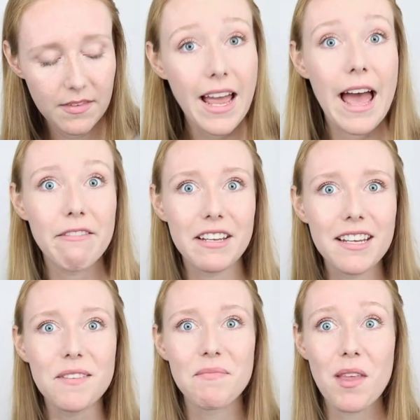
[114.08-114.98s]

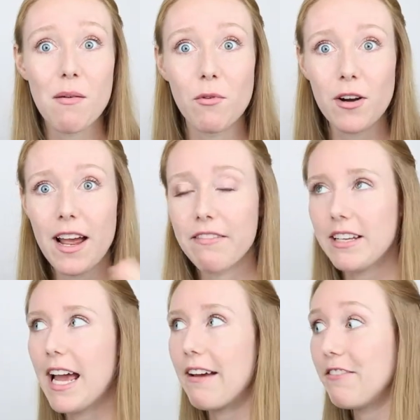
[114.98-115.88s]
Heavy, more heavy,
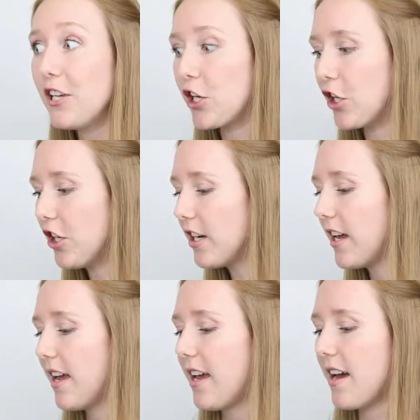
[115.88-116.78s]
heavier.
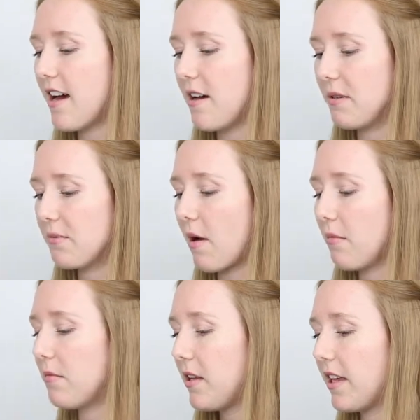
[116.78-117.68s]
Is
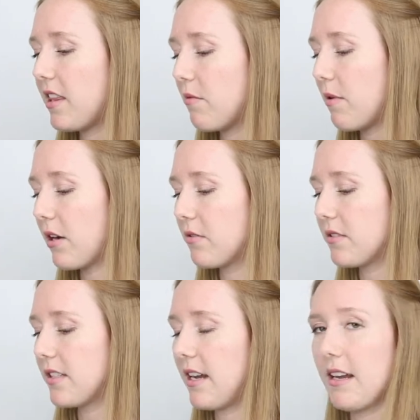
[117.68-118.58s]
probably like the
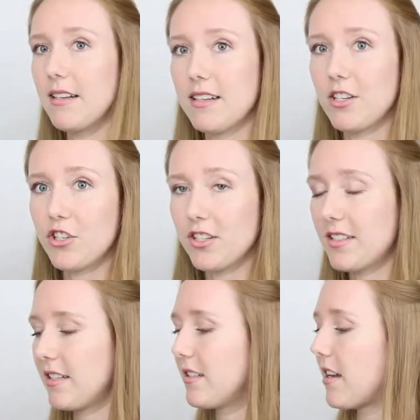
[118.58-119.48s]
buckles and
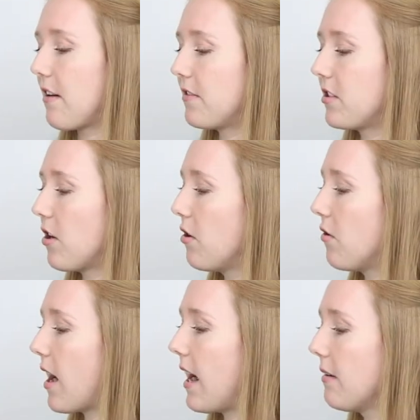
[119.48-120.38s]
additions and stuff.
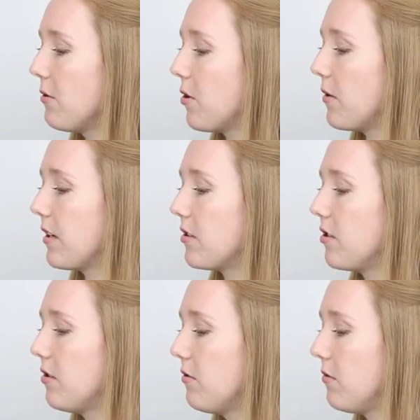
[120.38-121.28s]
So I'm going
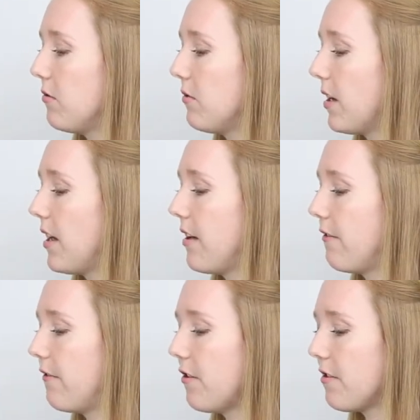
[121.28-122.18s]
to
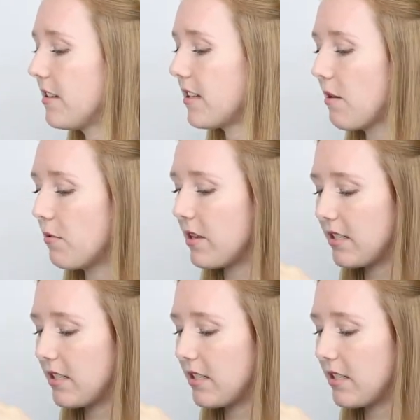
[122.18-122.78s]
fill this up with a